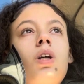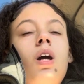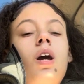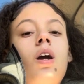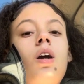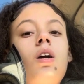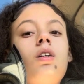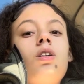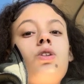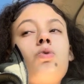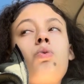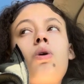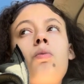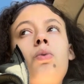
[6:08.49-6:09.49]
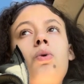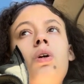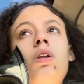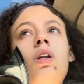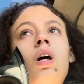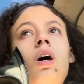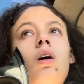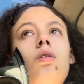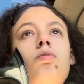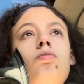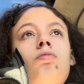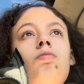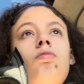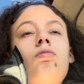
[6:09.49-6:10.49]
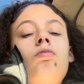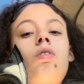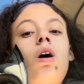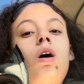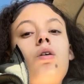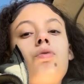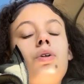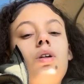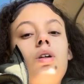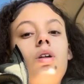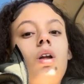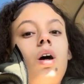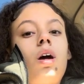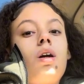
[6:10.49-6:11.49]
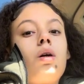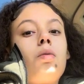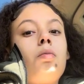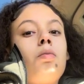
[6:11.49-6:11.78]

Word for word: and this one boy that i don't really like